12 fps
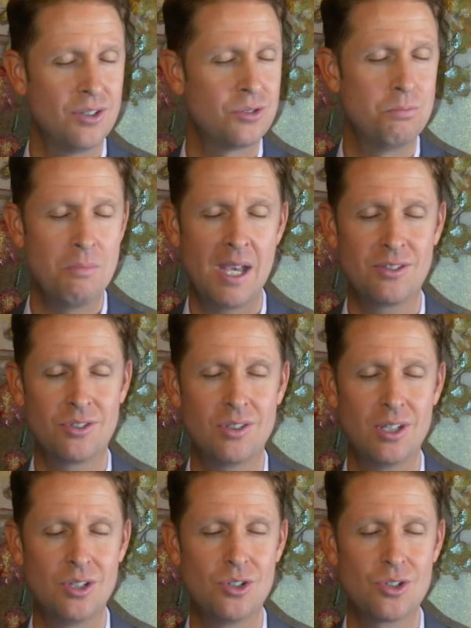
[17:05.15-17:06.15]
this
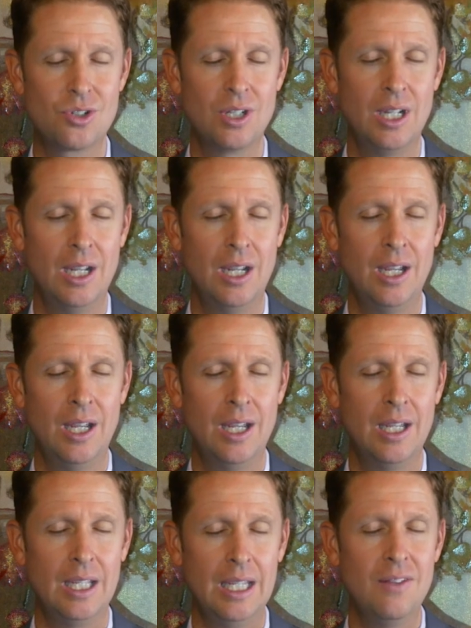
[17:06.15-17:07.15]
message
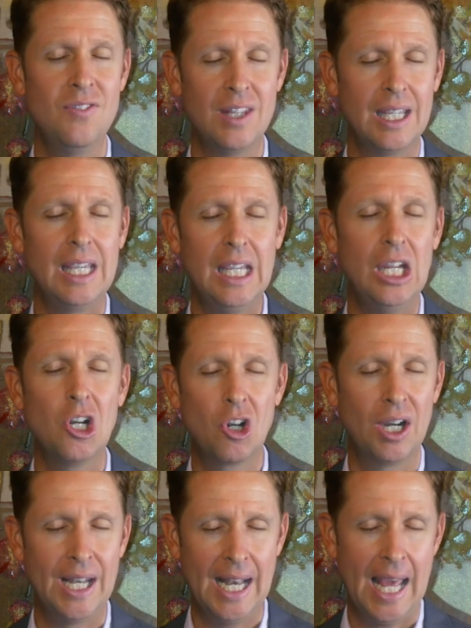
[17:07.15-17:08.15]
in the
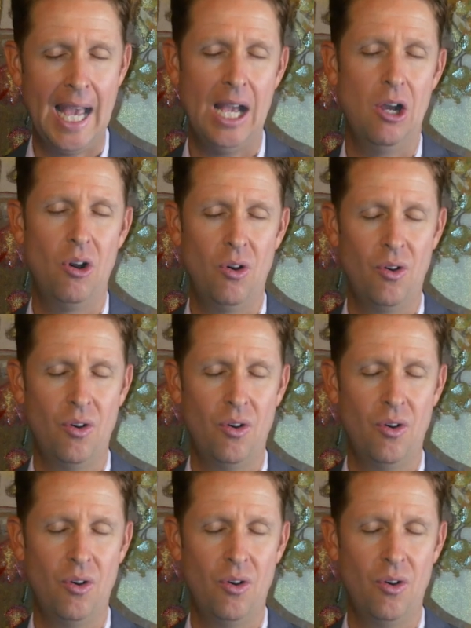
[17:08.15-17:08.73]
here and now.